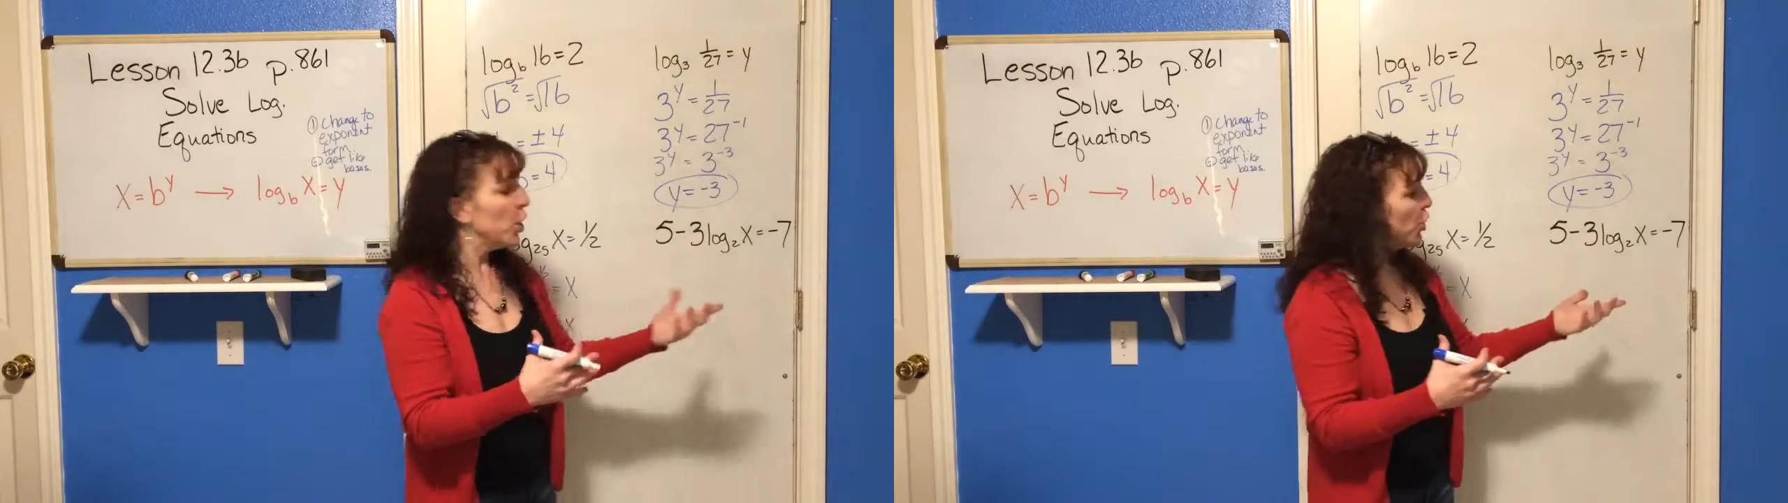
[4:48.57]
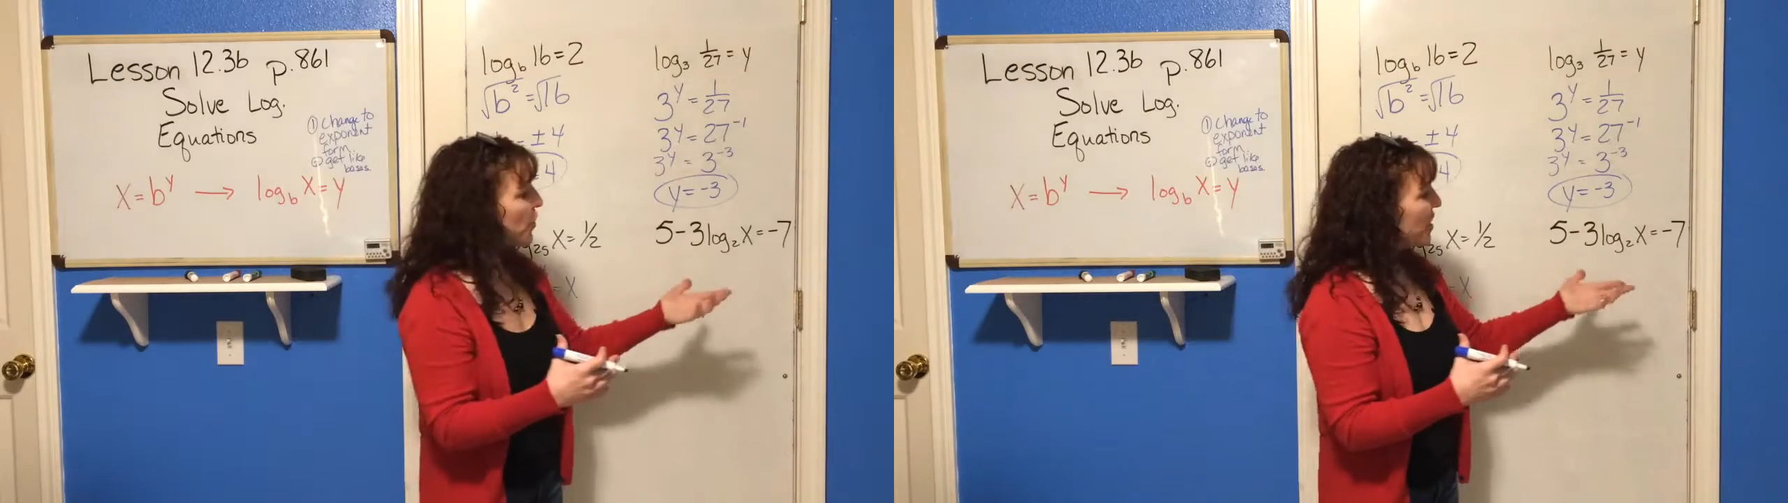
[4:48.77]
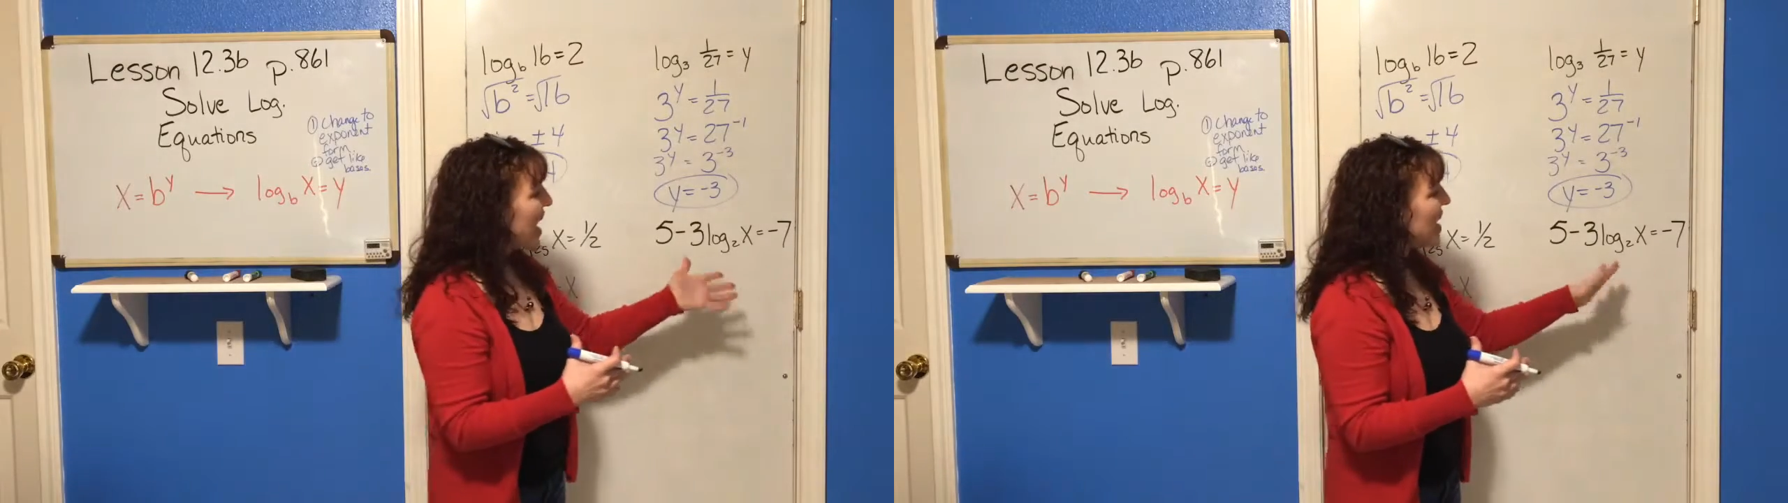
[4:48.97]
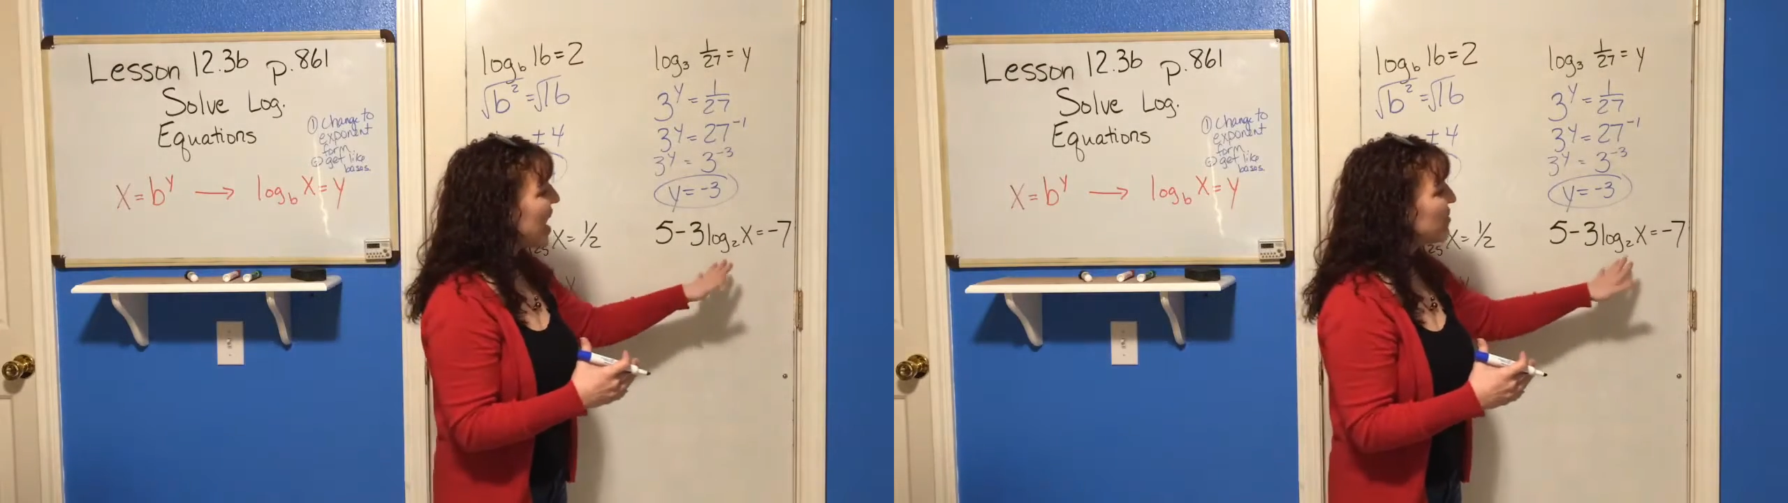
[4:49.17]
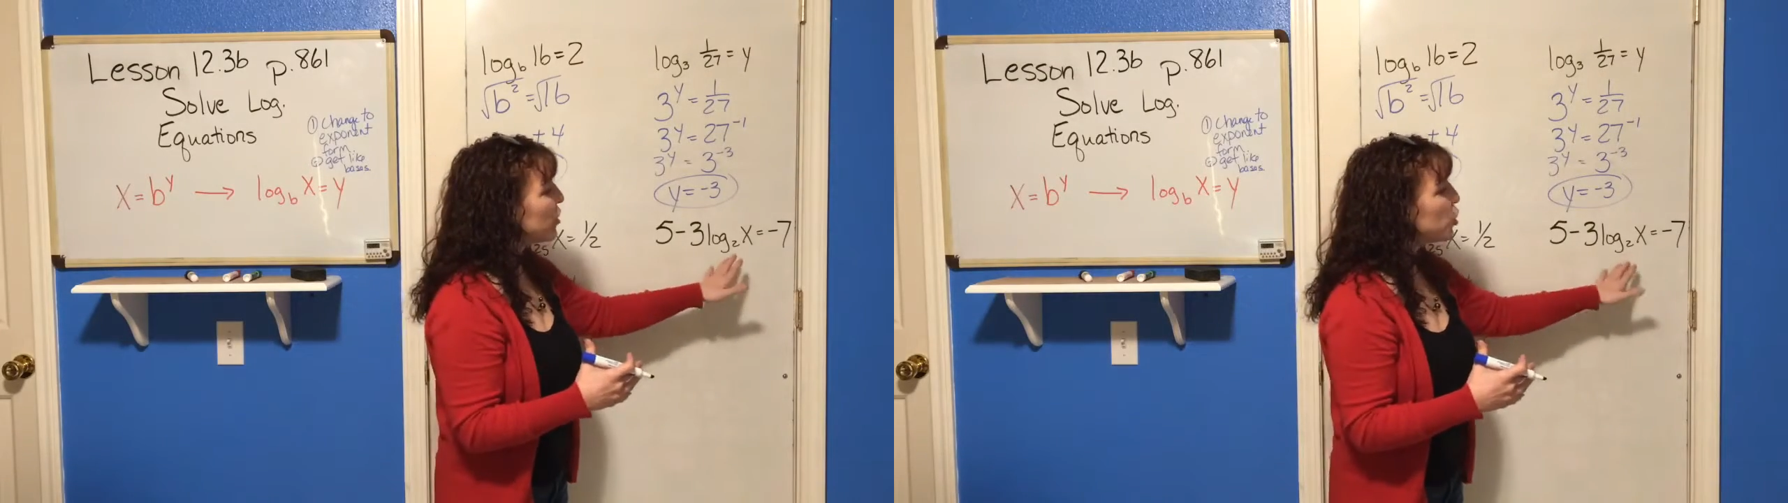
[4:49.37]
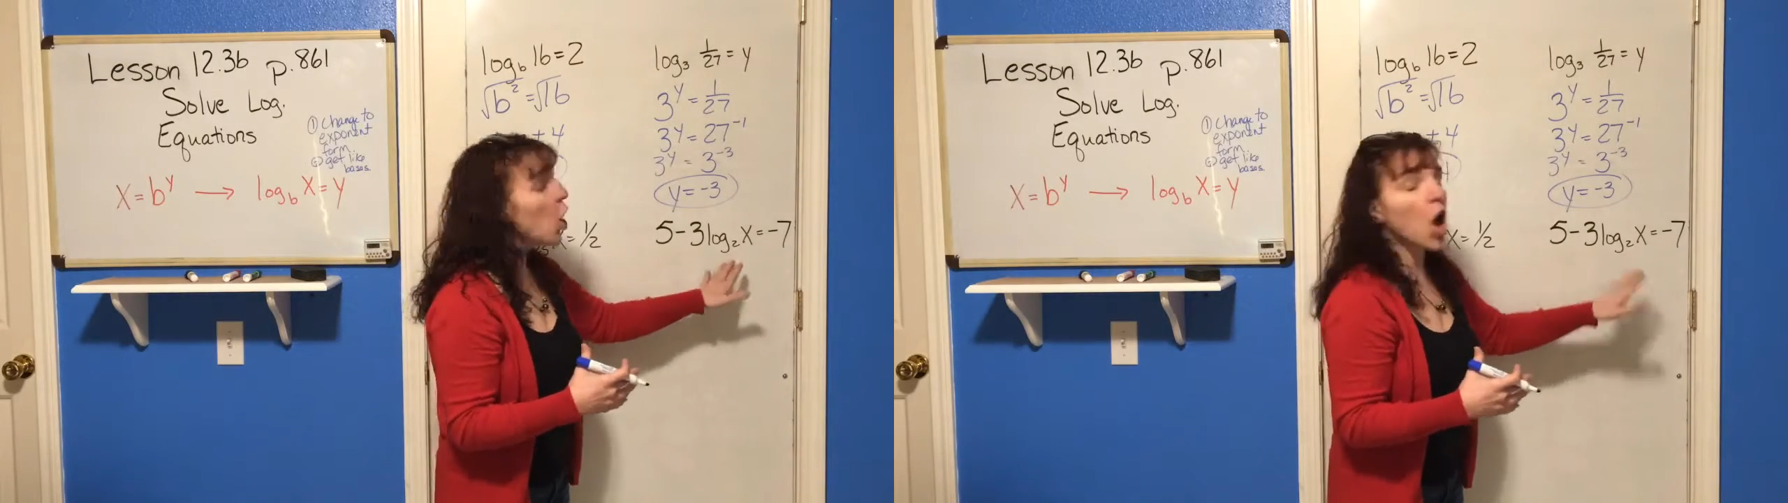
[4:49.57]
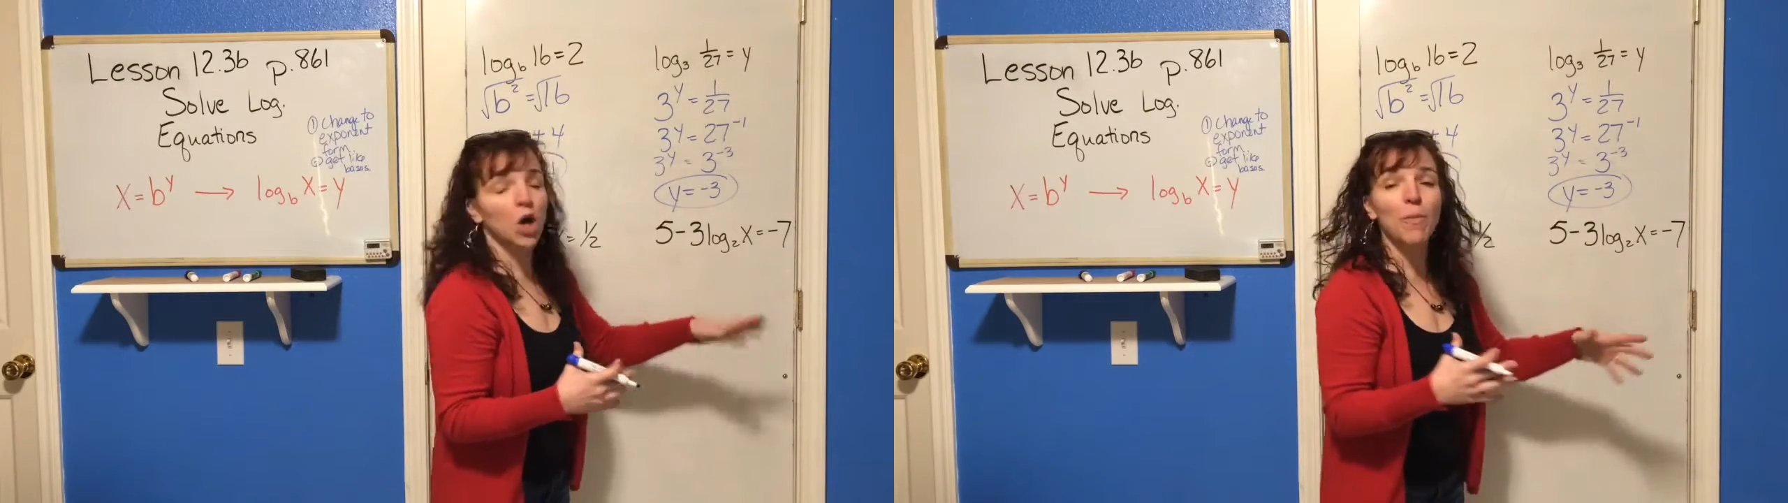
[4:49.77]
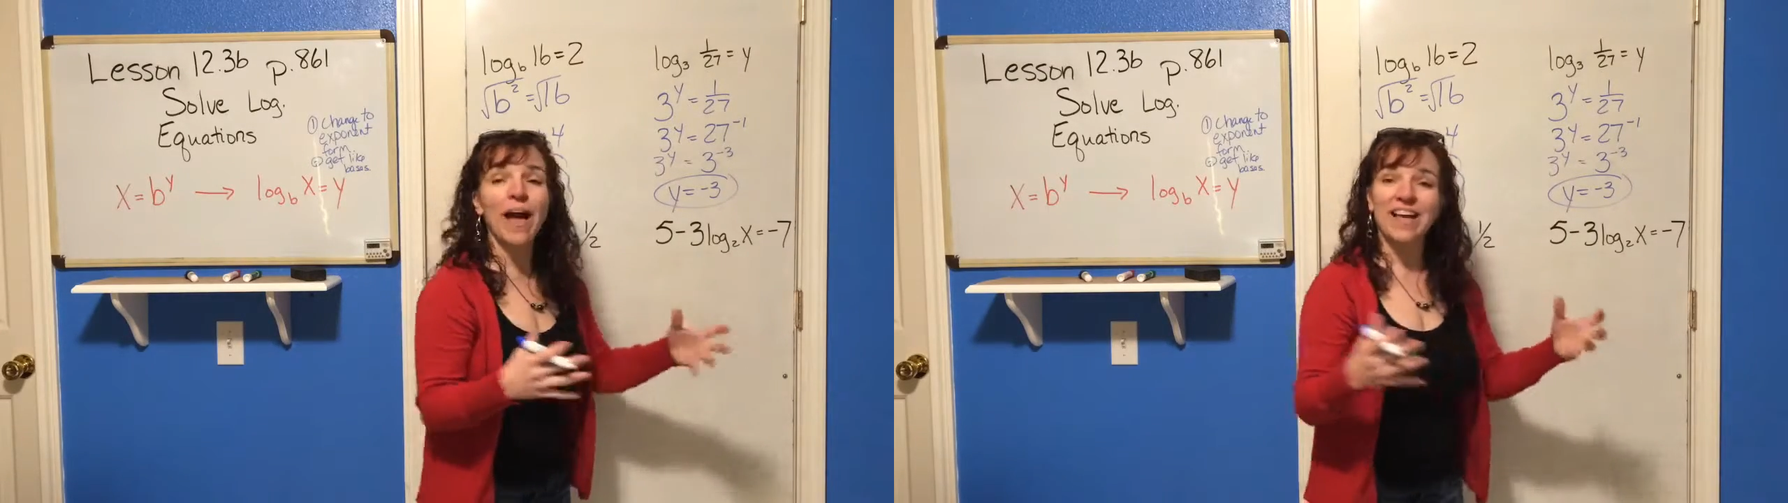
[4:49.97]
you've got to have the
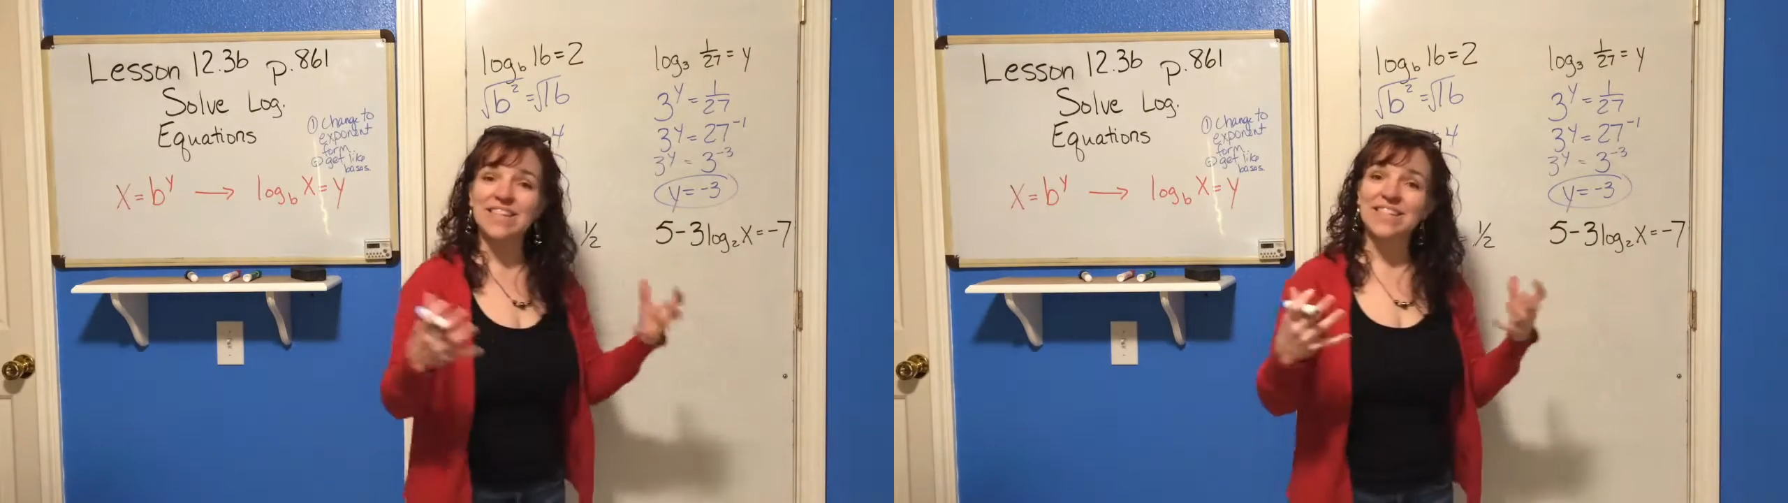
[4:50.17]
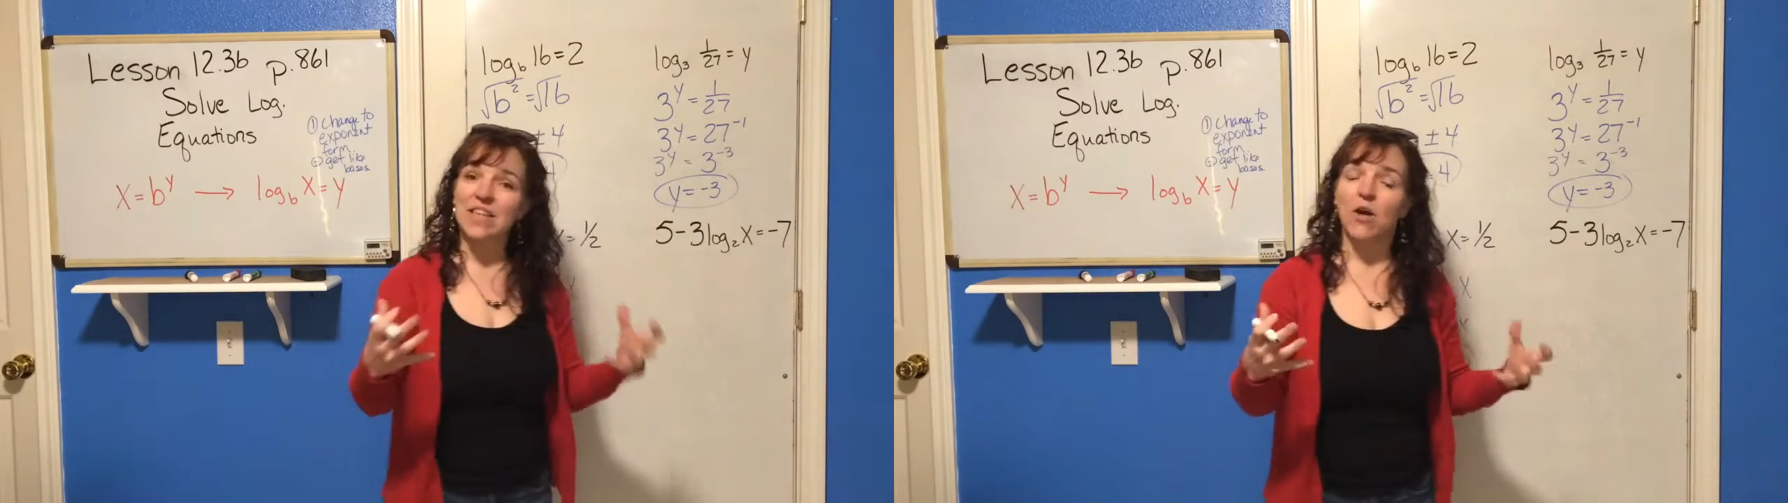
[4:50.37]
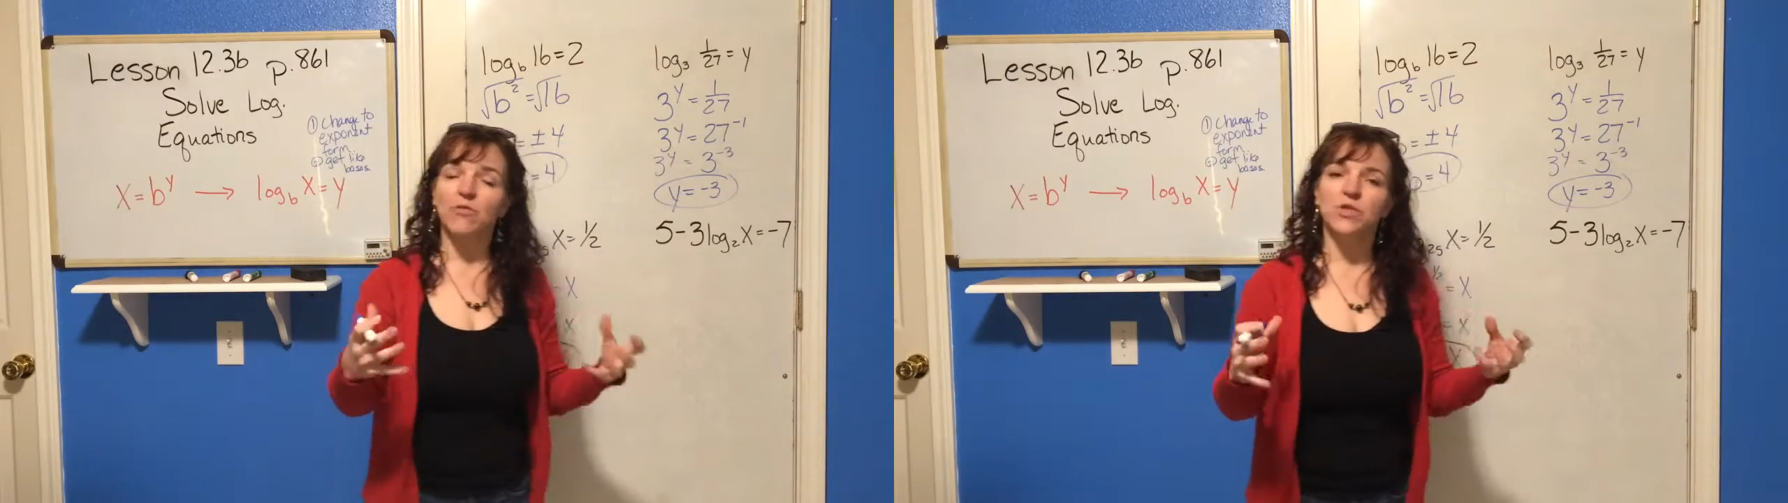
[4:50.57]
log by itself.